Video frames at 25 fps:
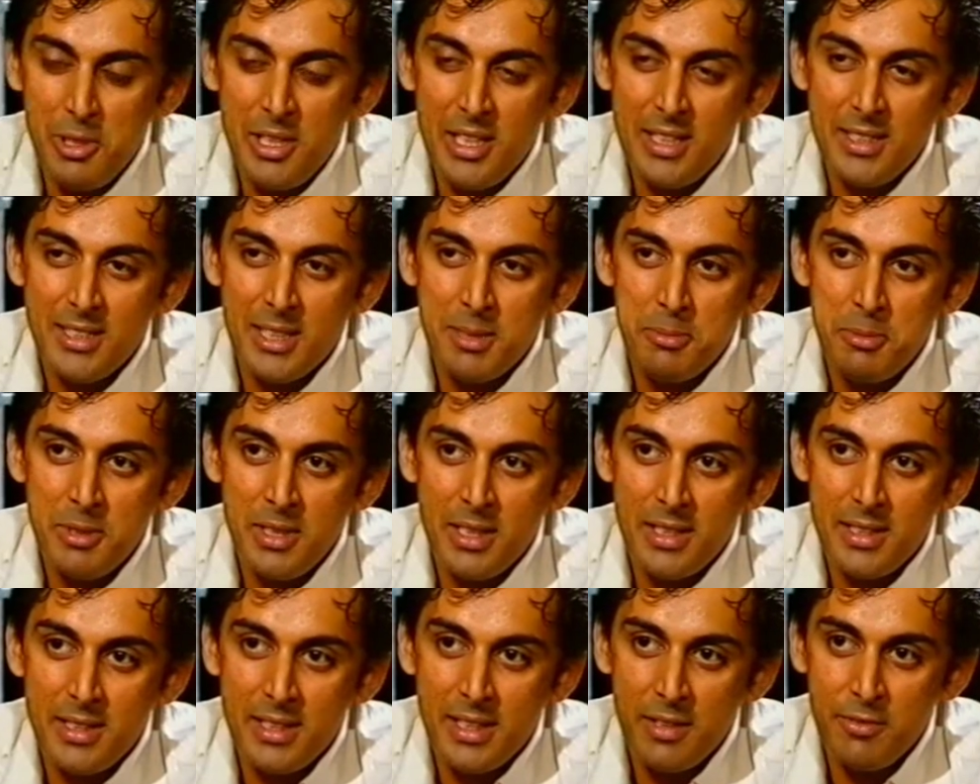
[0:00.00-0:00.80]
Well, that's
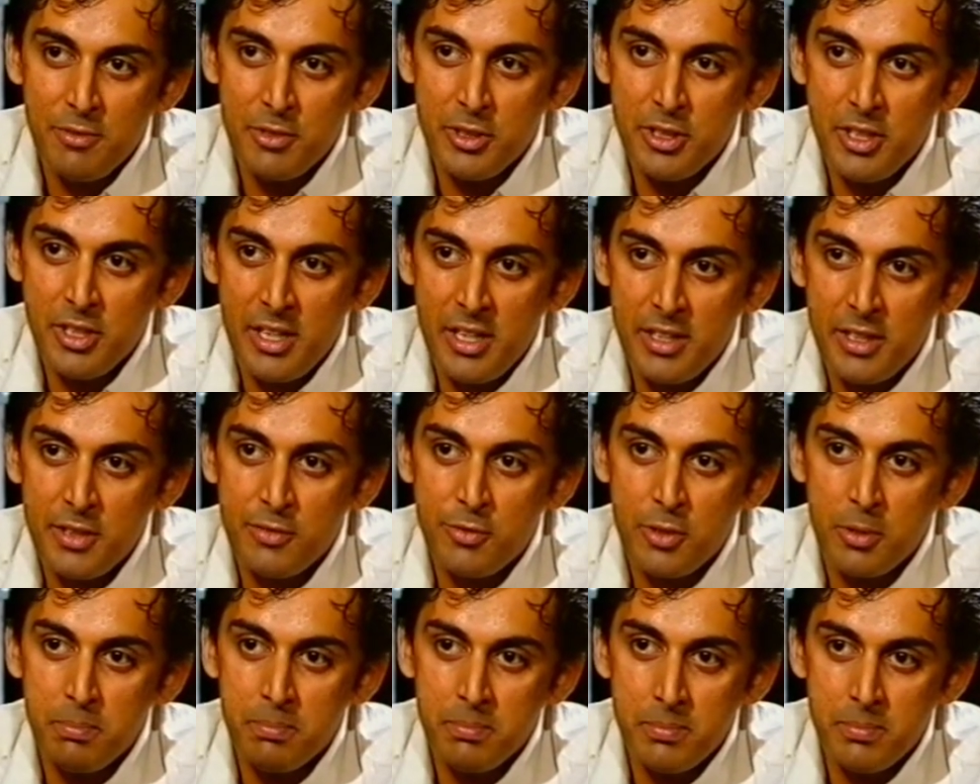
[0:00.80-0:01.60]
something I think I've
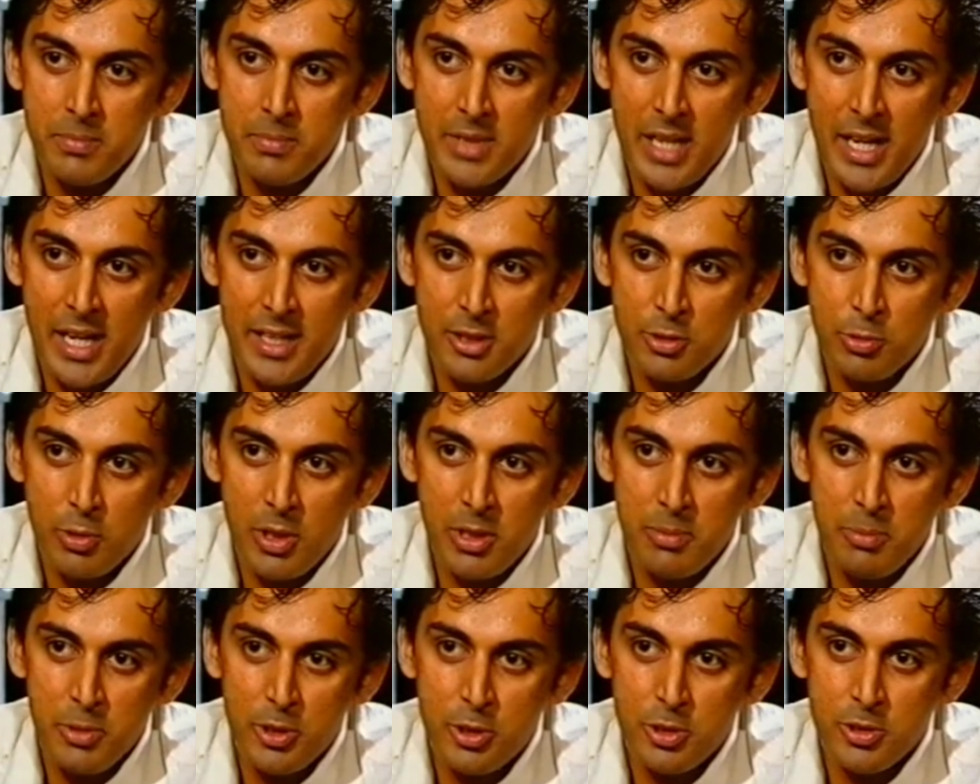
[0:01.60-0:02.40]
inherited from dad as
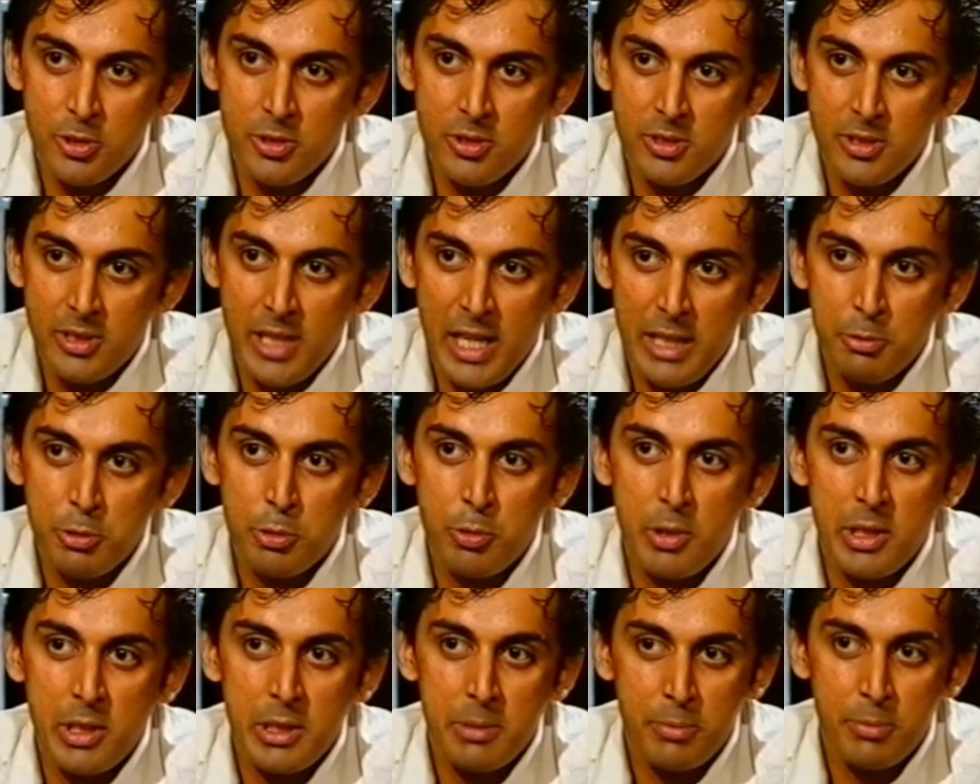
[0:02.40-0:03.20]
well, because dad
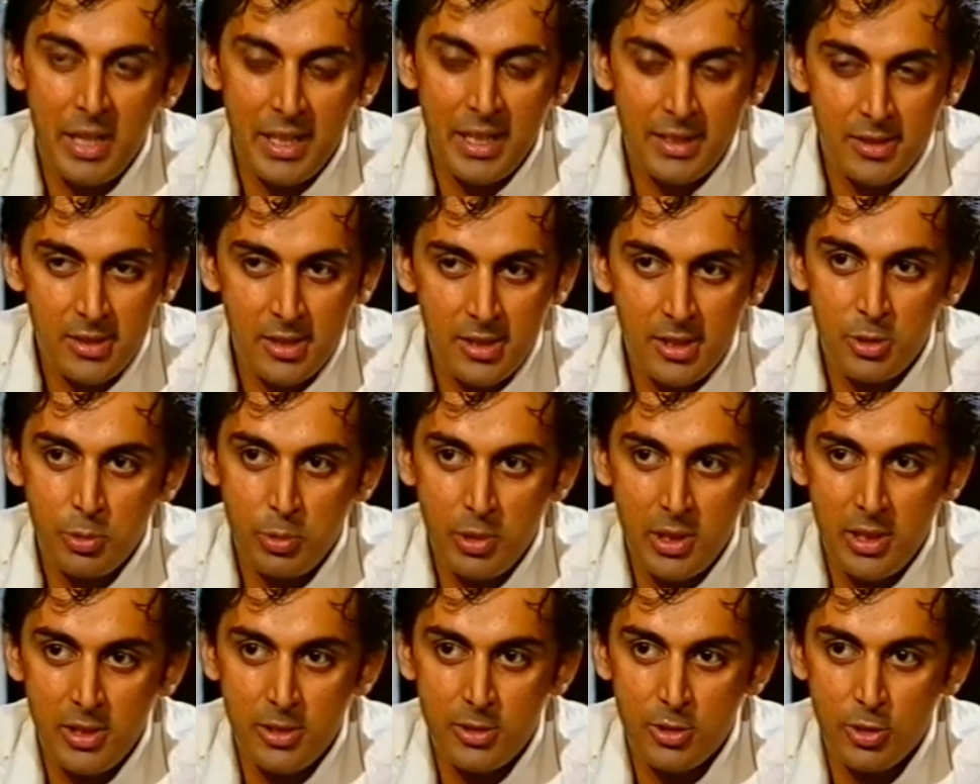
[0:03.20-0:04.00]
was quite a prankster as
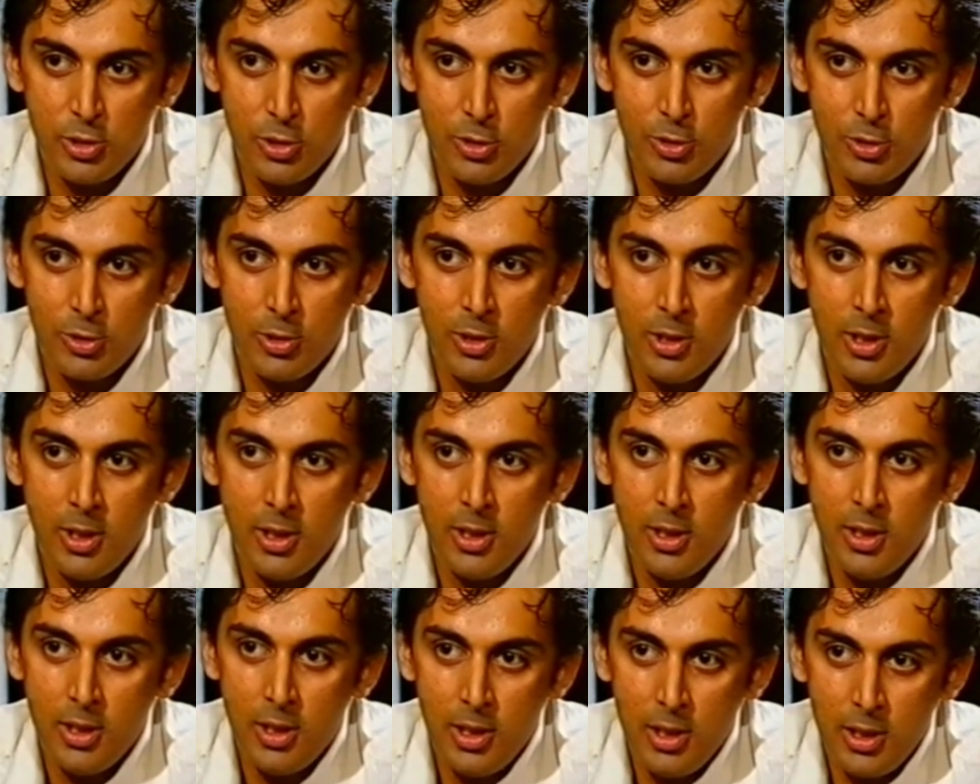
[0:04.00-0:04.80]
well. So,
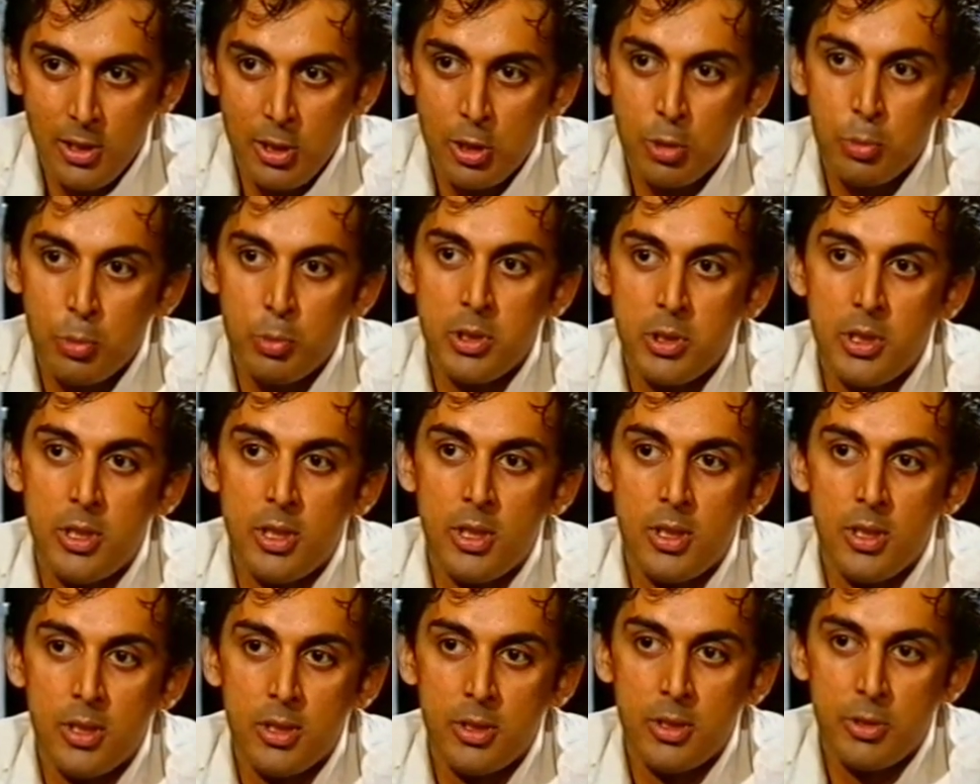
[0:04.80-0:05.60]
along with
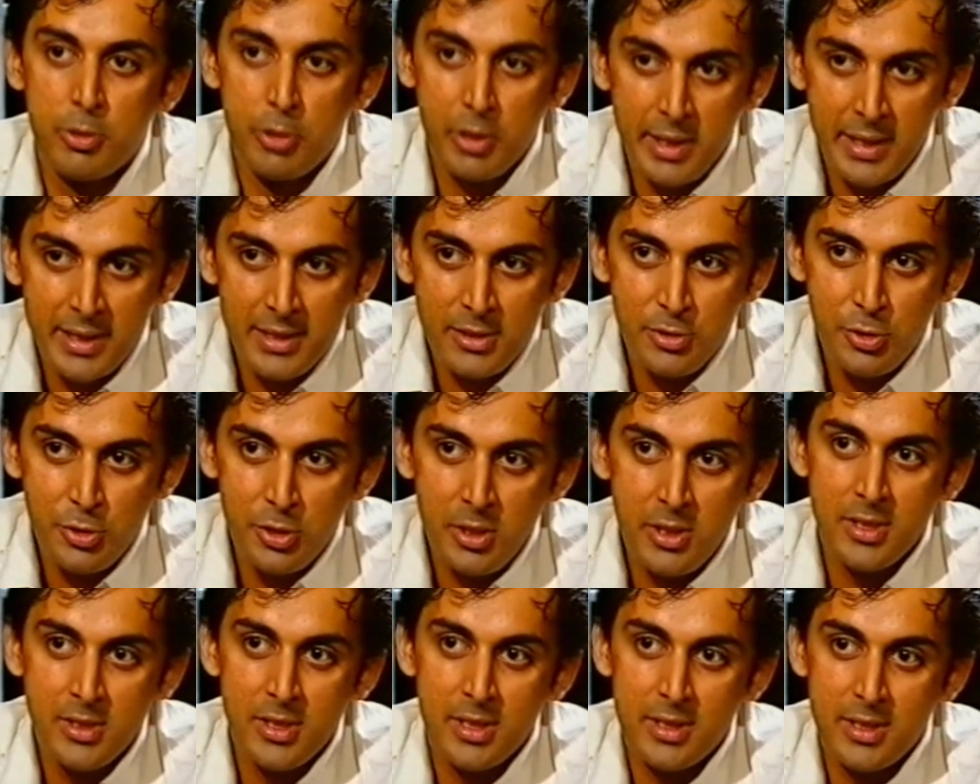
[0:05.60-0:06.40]
the cricketing
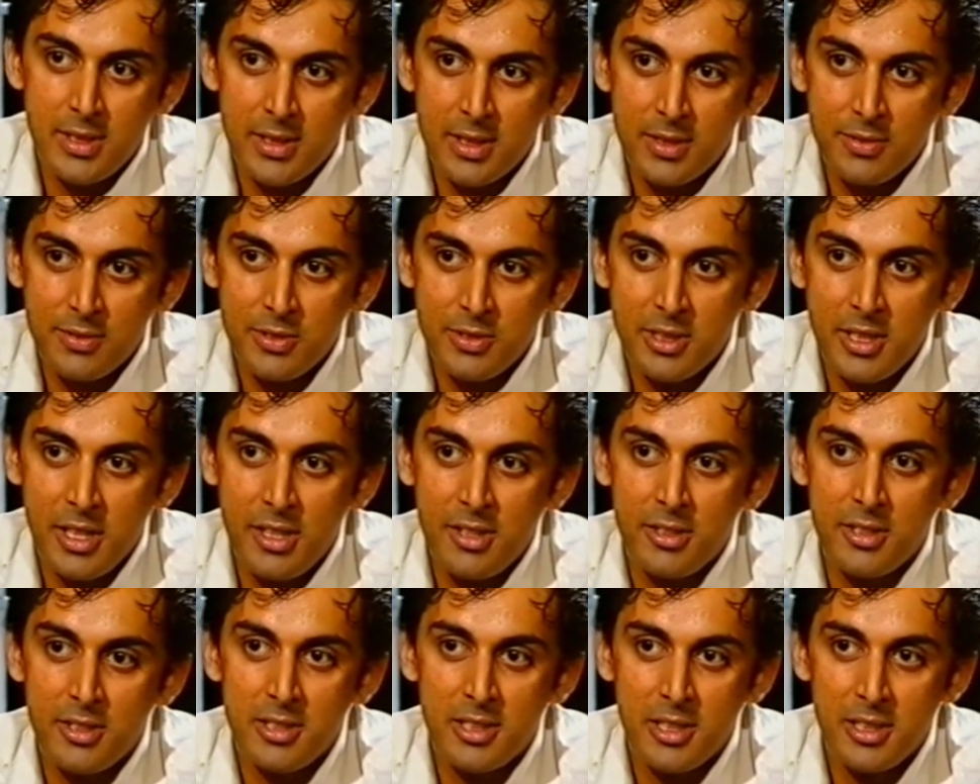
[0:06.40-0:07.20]
genes, I think I've
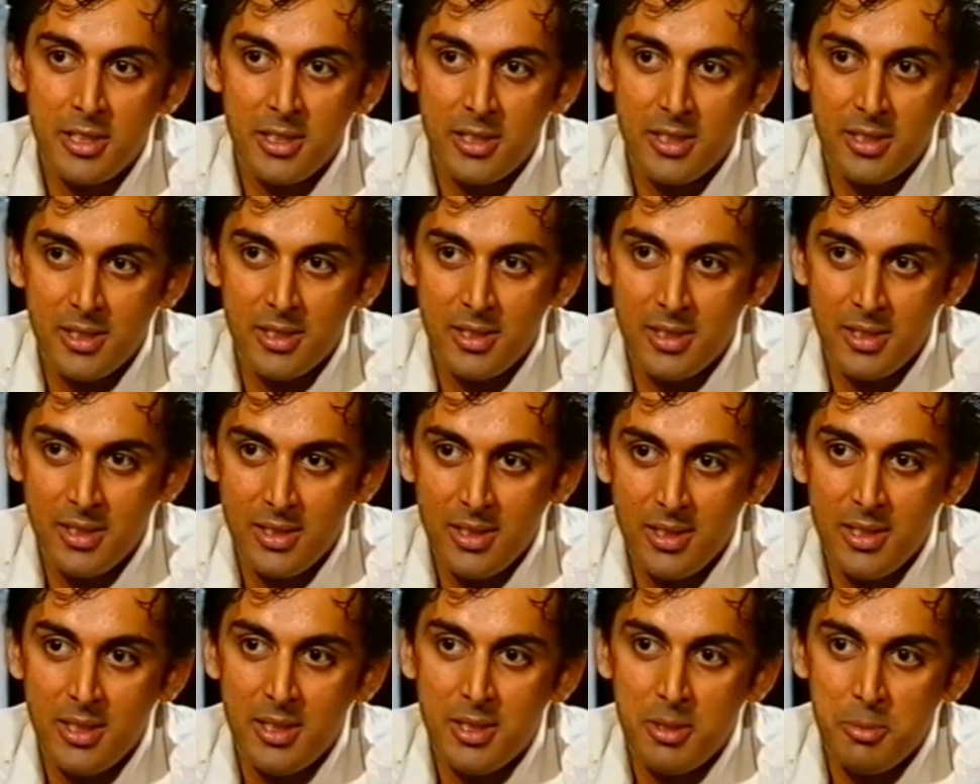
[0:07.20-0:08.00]
inherited the
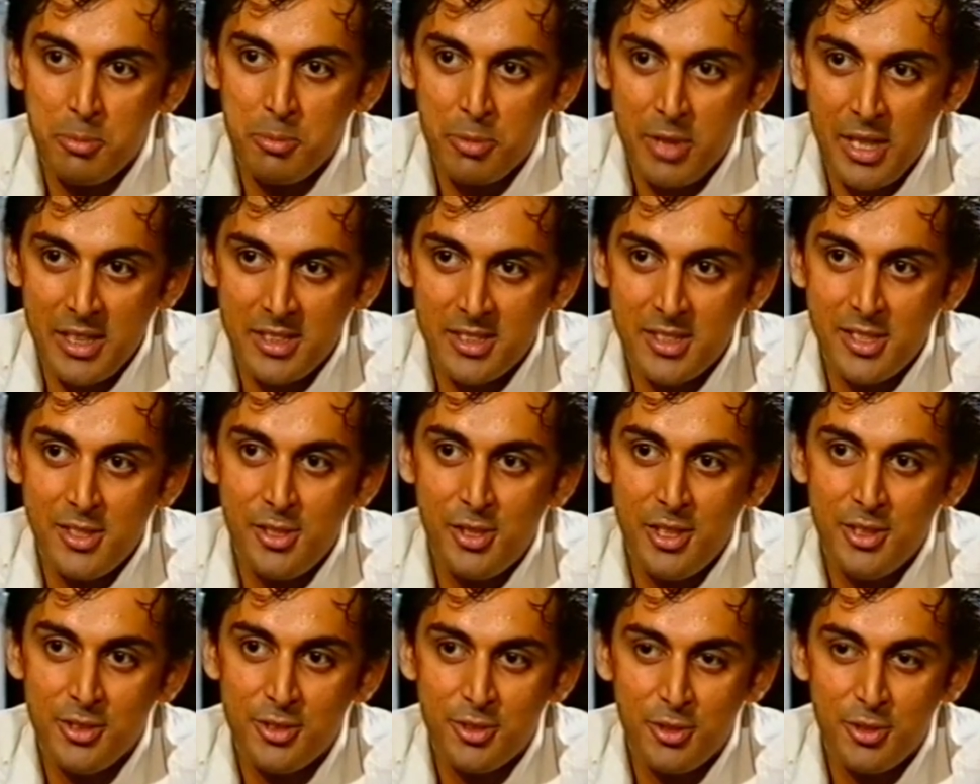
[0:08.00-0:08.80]
prankster
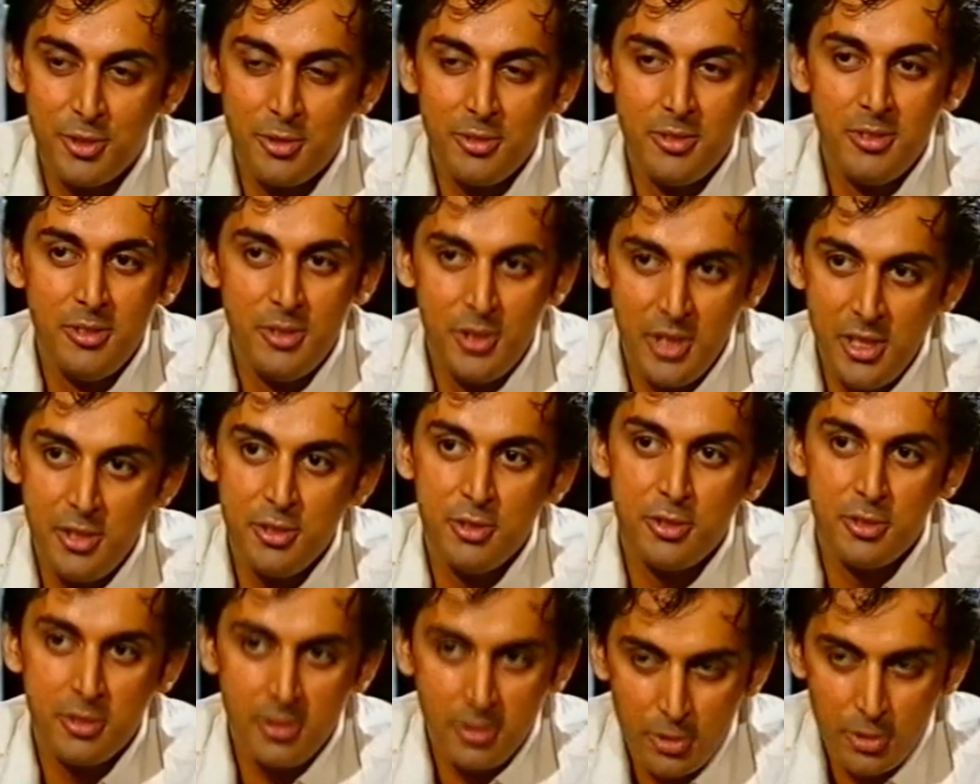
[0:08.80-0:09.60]
genes
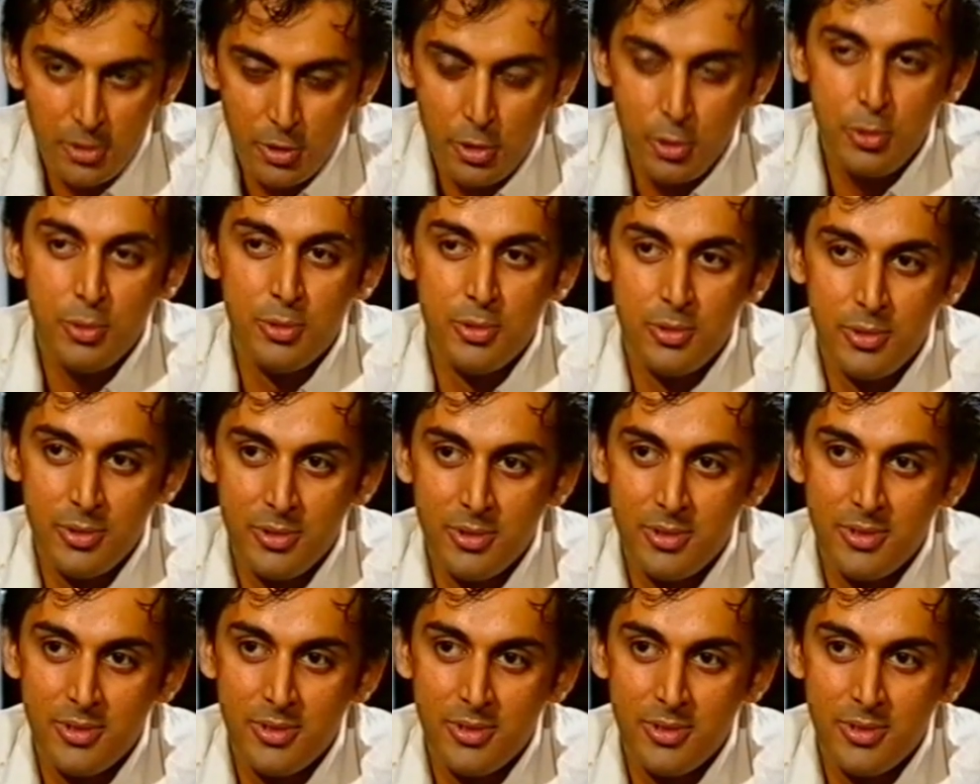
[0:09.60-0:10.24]
genes too.